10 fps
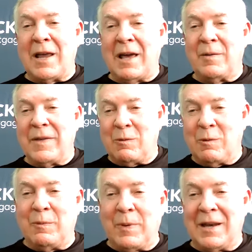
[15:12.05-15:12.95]
I don't think
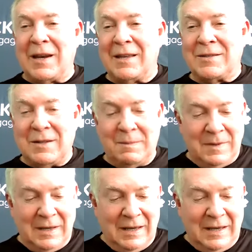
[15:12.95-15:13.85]
we've played against him,
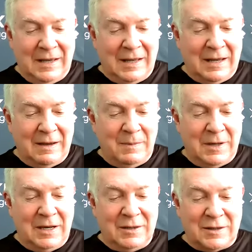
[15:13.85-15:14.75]

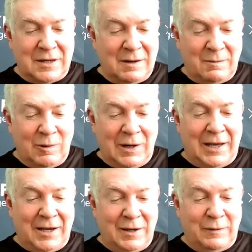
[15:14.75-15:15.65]
but he's
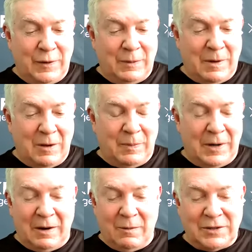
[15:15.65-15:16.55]
really a good football player.